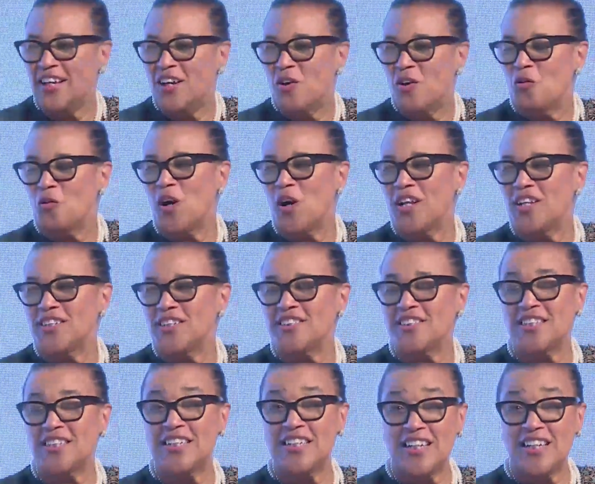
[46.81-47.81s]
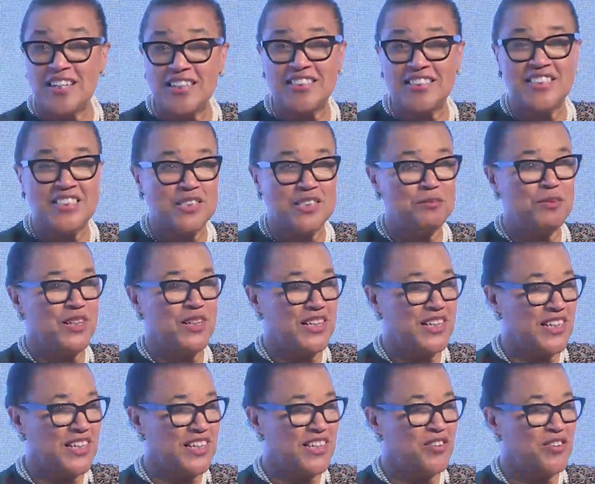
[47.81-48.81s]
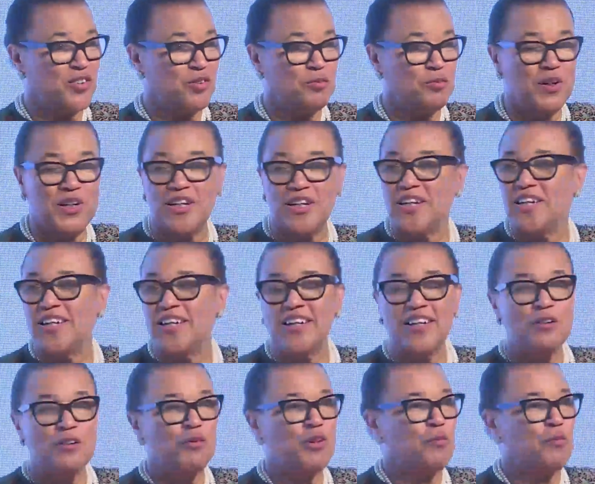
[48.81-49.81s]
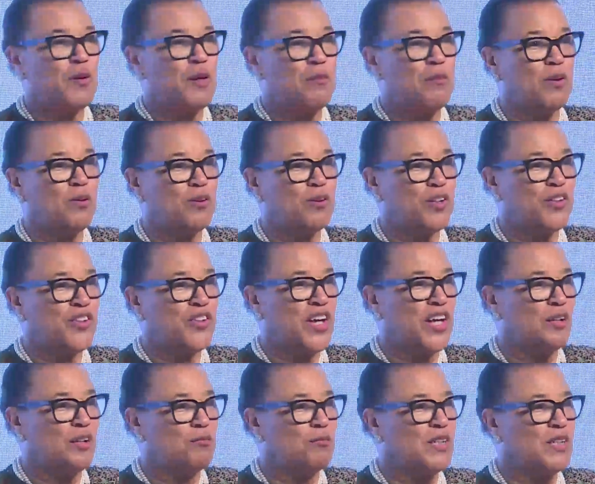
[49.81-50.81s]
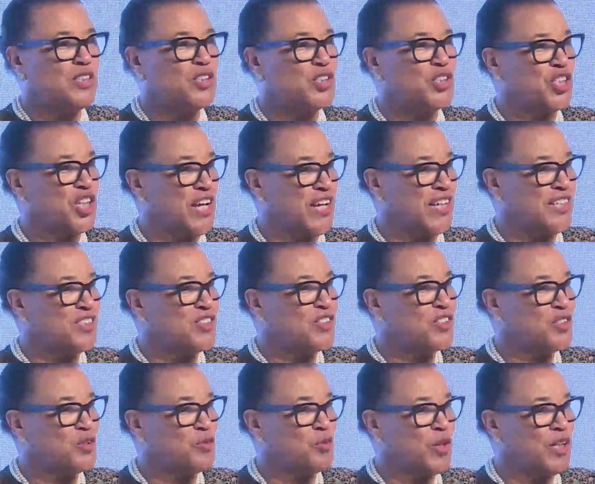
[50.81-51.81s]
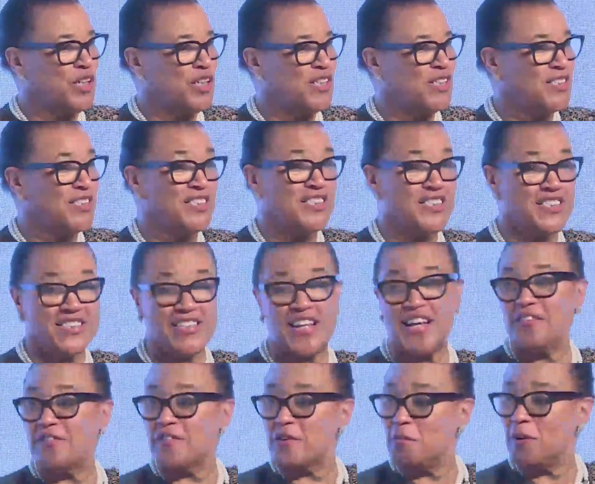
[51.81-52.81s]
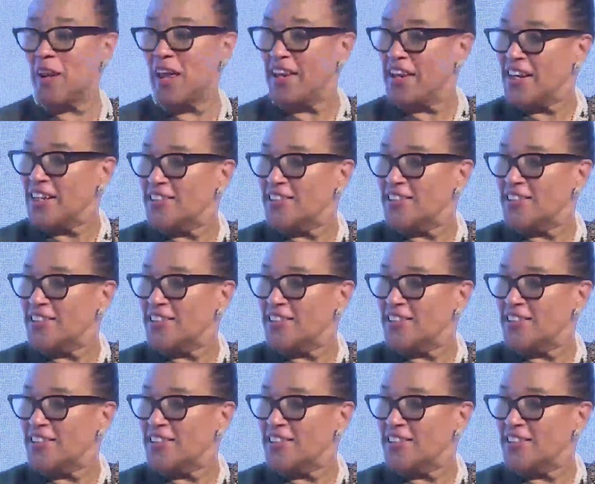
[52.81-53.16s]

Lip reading: well. I'm delighted to be here in Dubai with people who are going to help me change the world and save the planet.